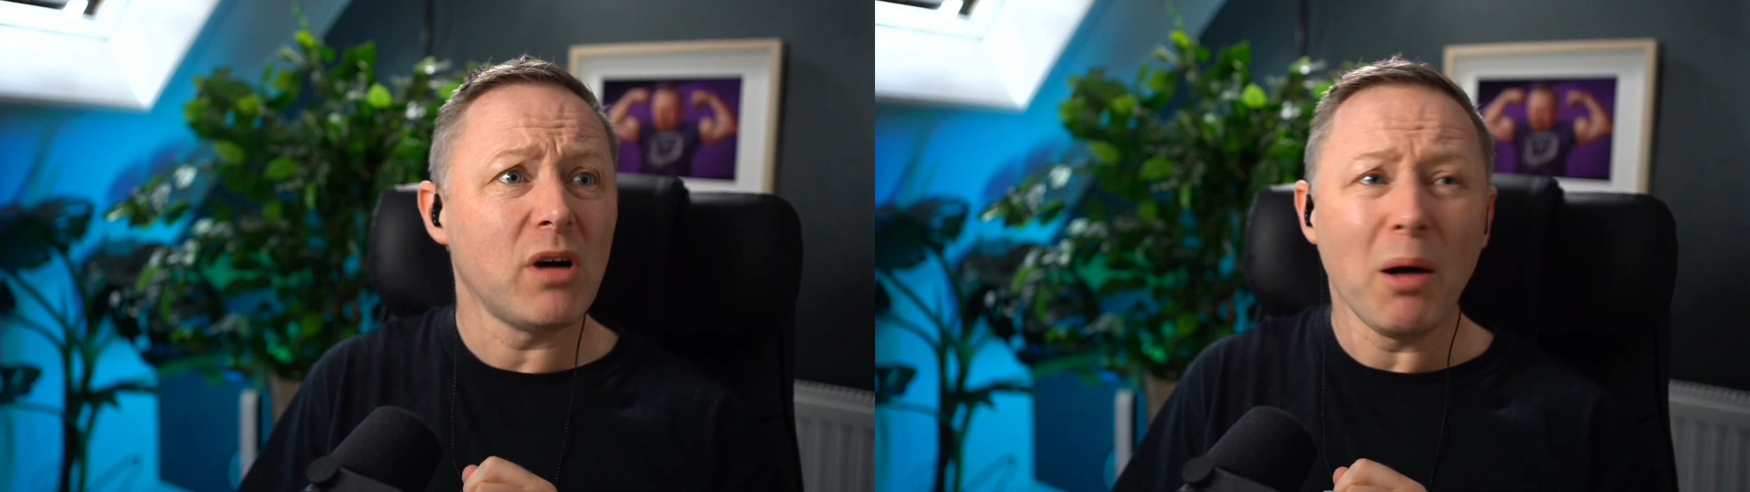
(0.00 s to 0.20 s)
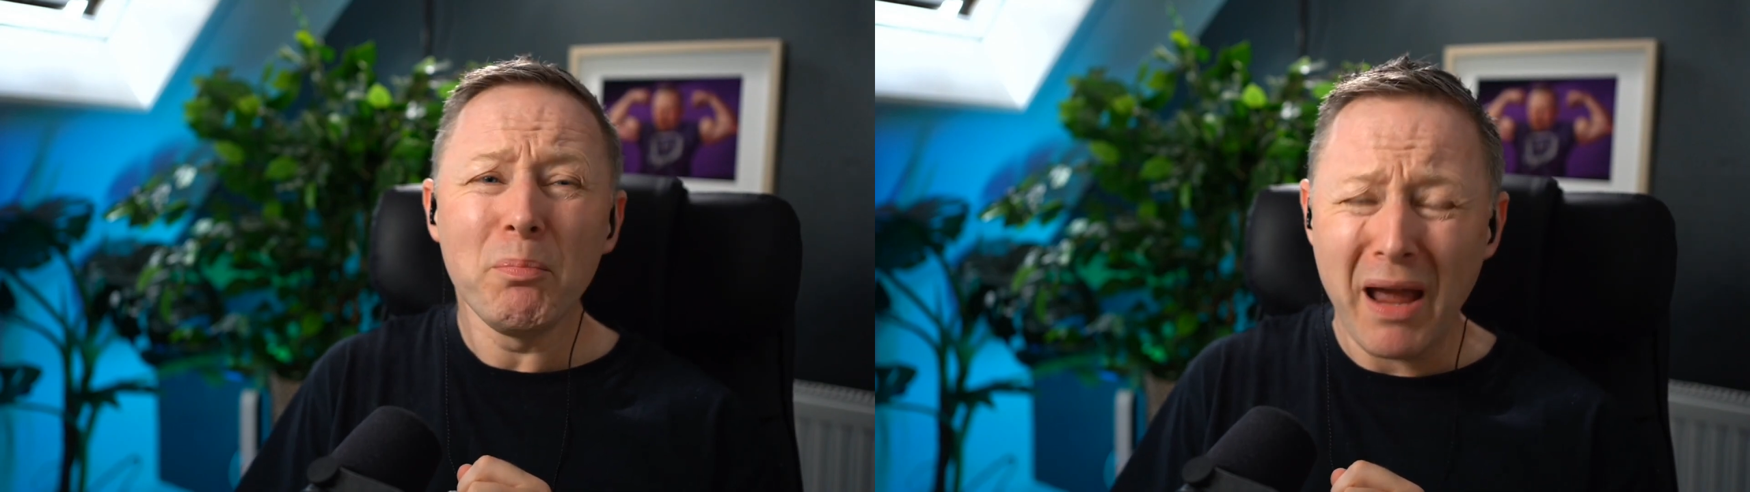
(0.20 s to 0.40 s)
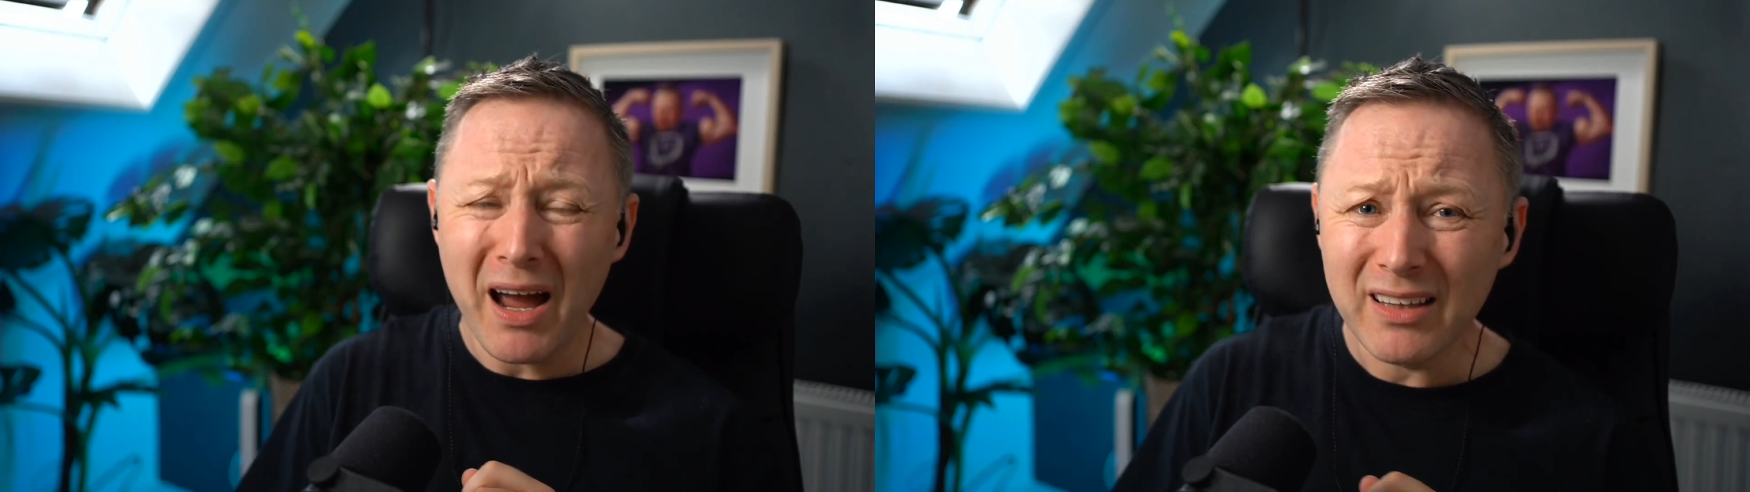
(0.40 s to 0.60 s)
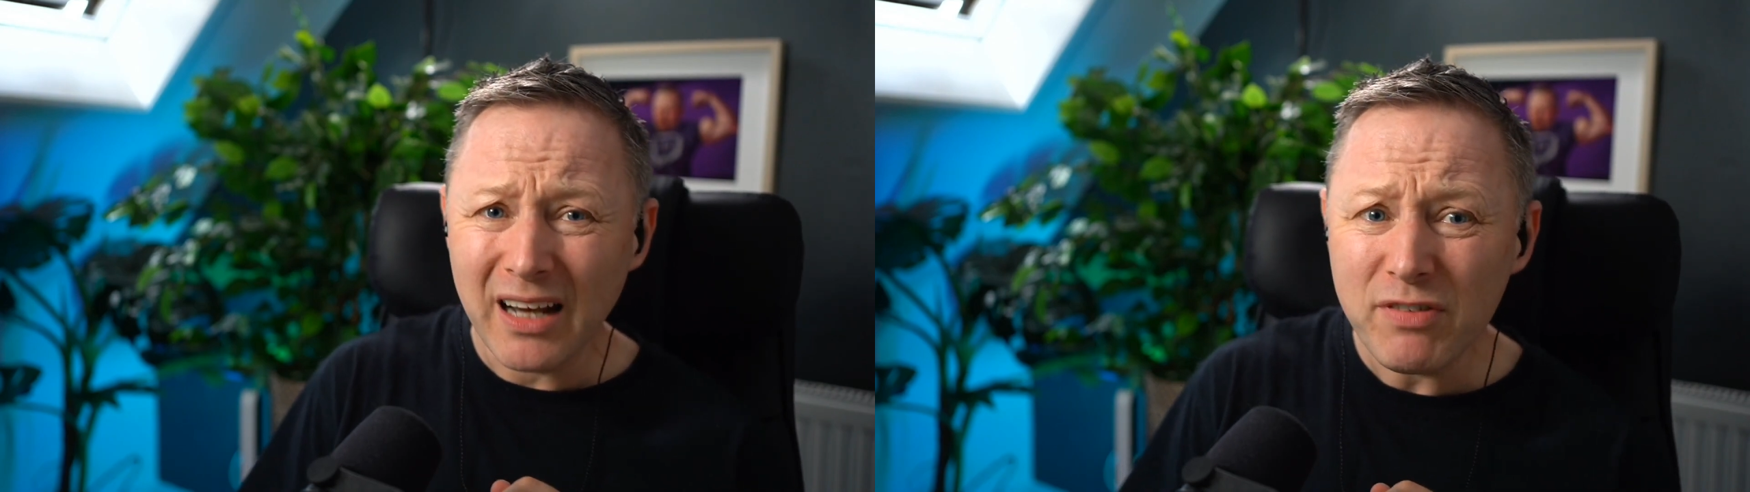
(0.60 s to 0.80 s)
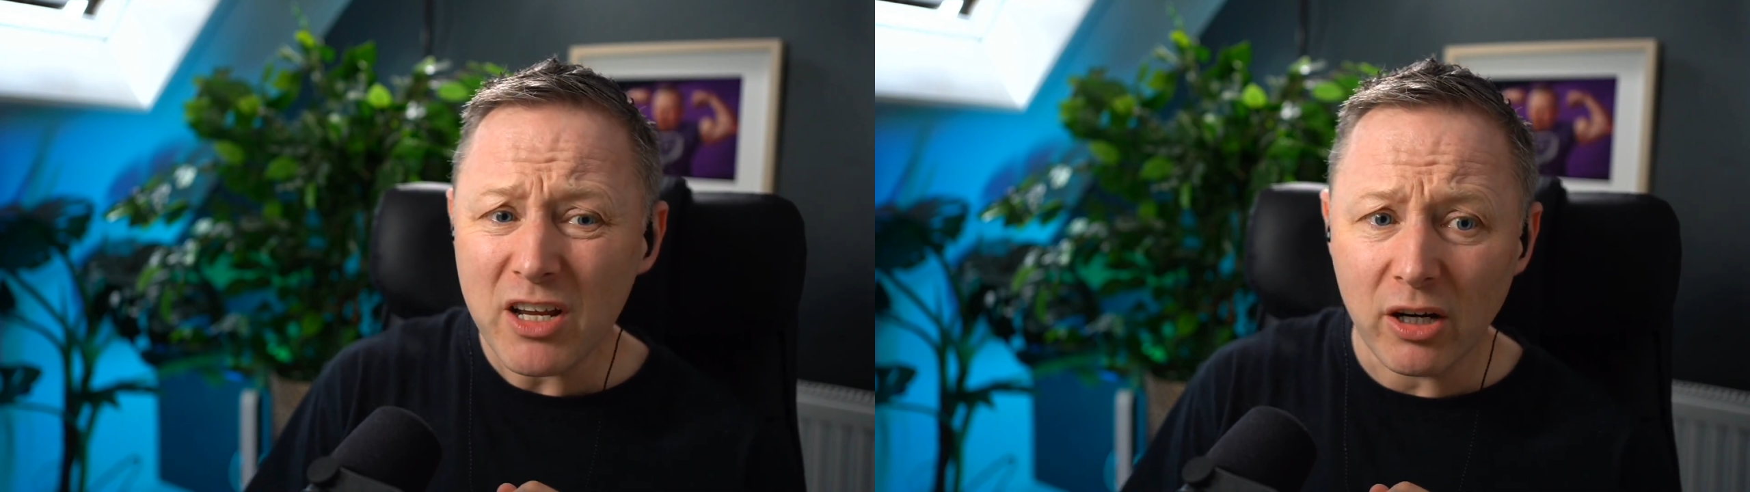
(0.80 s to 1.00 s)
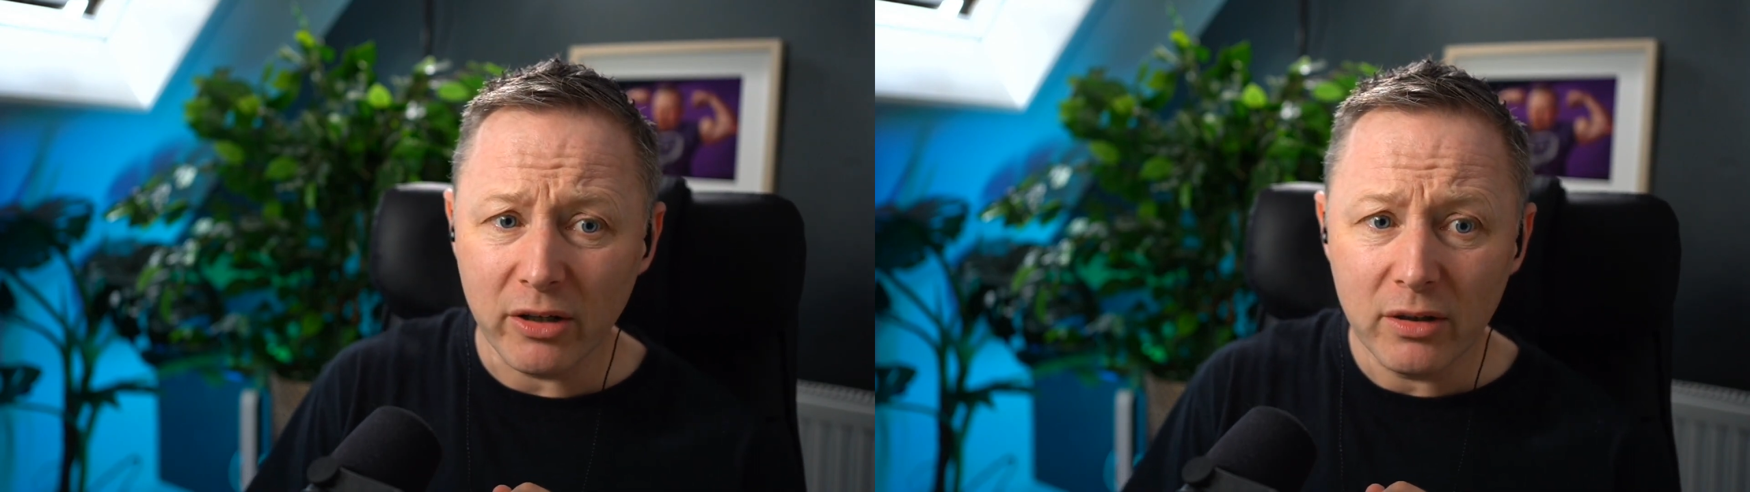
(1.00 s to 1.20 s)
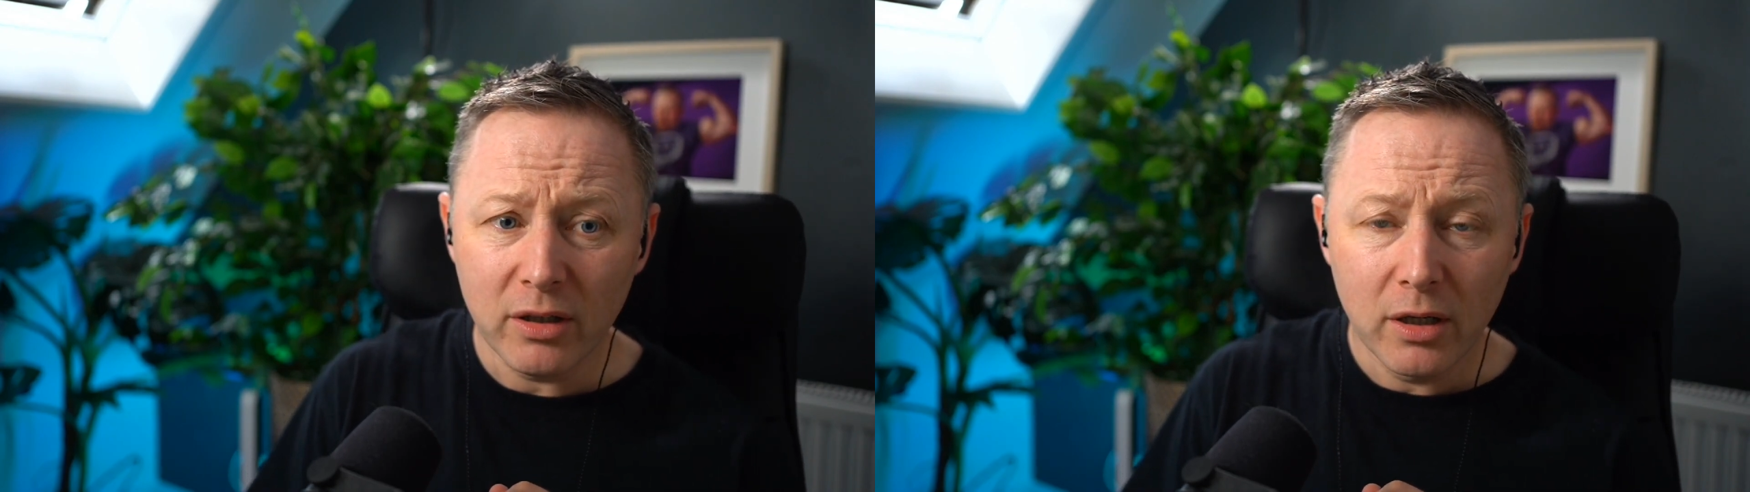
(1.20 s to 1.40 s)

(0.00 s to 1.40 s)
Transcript: I'm better than every cunt.